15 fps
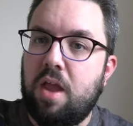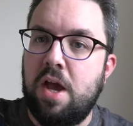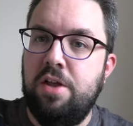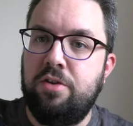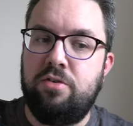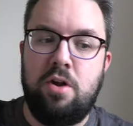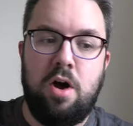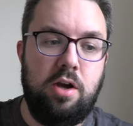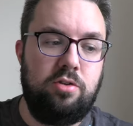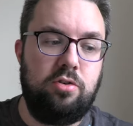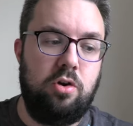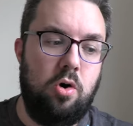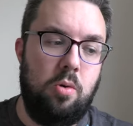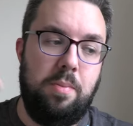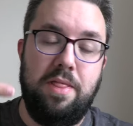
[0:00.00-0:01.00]
is
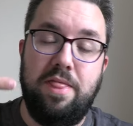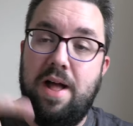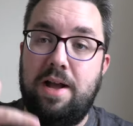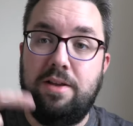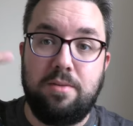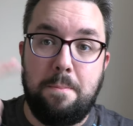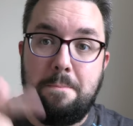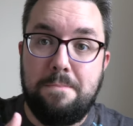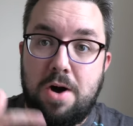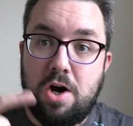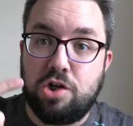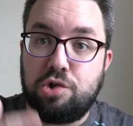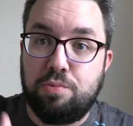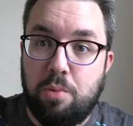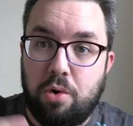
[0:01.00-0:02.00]
nice and all, but that is a
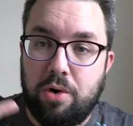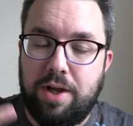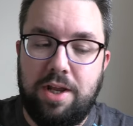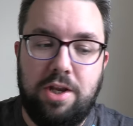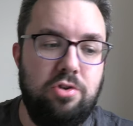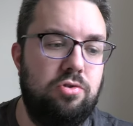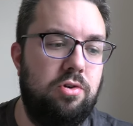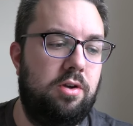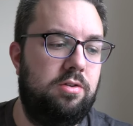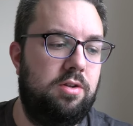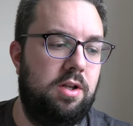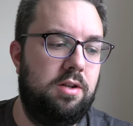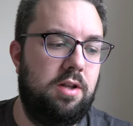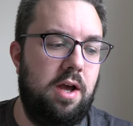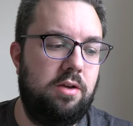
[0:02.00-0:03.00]
much more
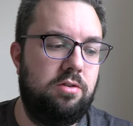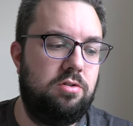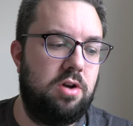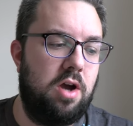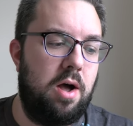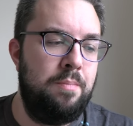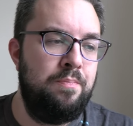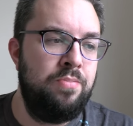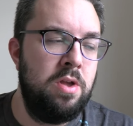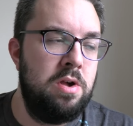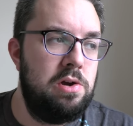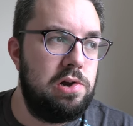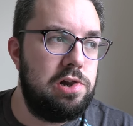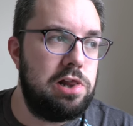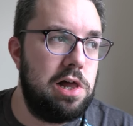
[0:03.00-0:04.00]
interesting texture.
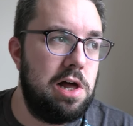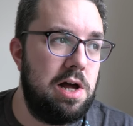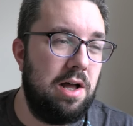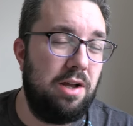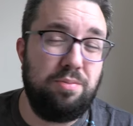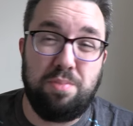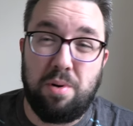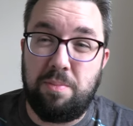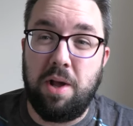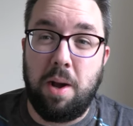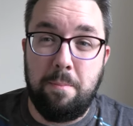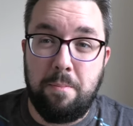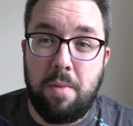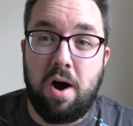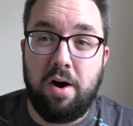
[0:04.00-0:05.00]
That's probably
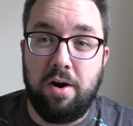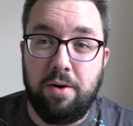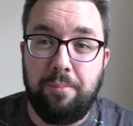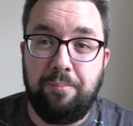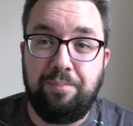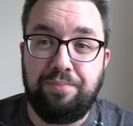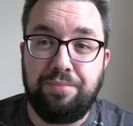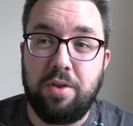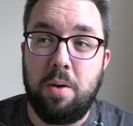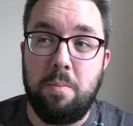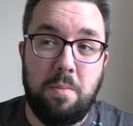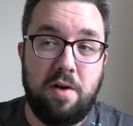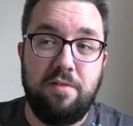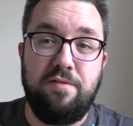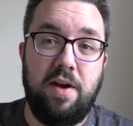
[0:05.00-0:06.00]
among
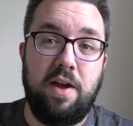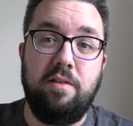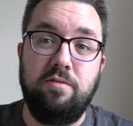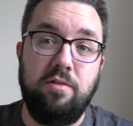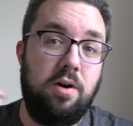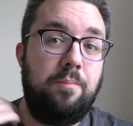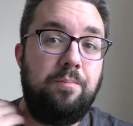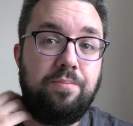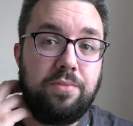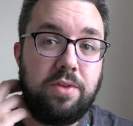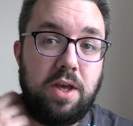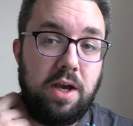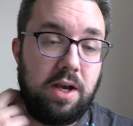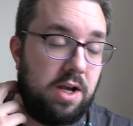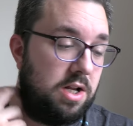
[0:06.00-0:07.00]
my favourite
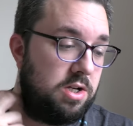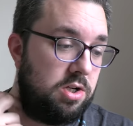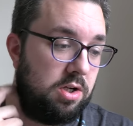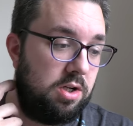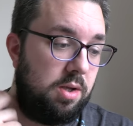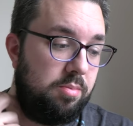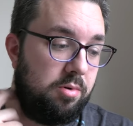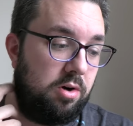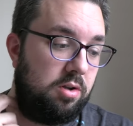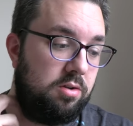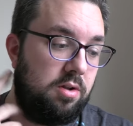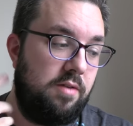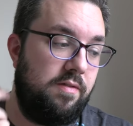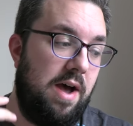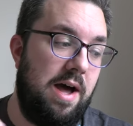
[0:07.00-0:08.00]
Kit Kat Chunky
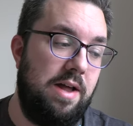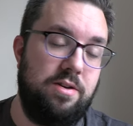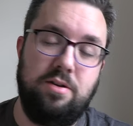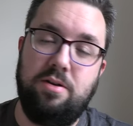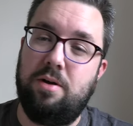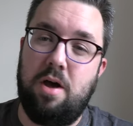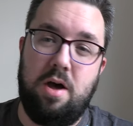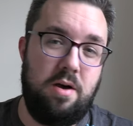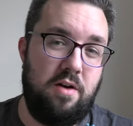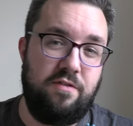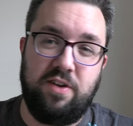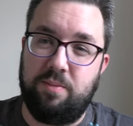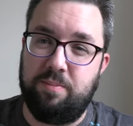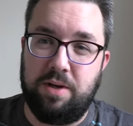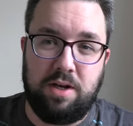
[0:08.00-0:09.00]
products that I've had. I
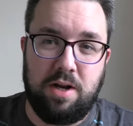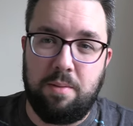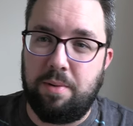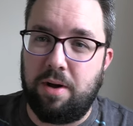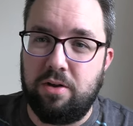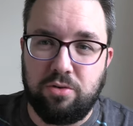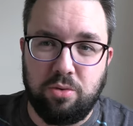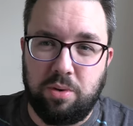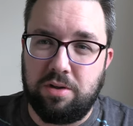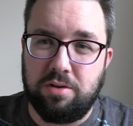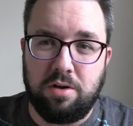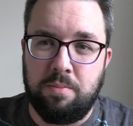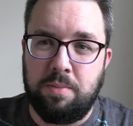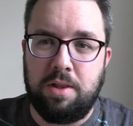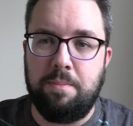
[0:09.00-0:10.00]
think peanut butter is always
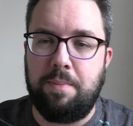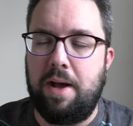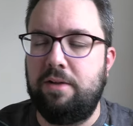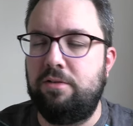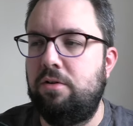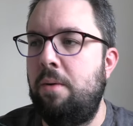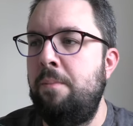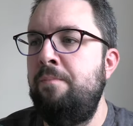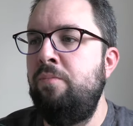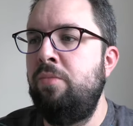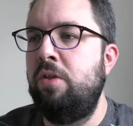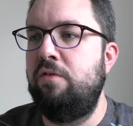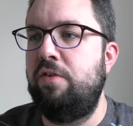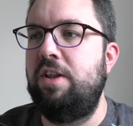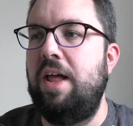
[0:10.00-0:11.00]
going to be the best.
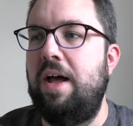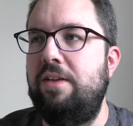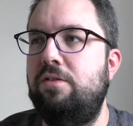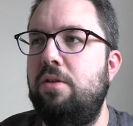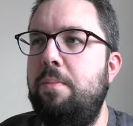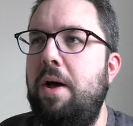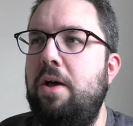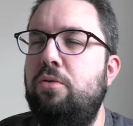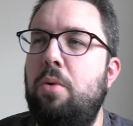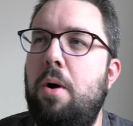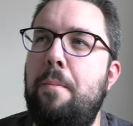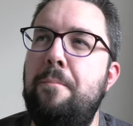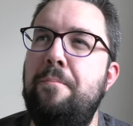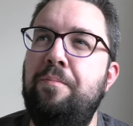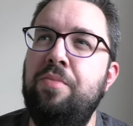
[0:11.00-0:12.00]
I think that is the best
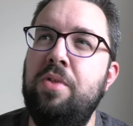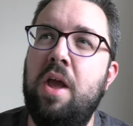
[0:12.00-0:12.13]
one,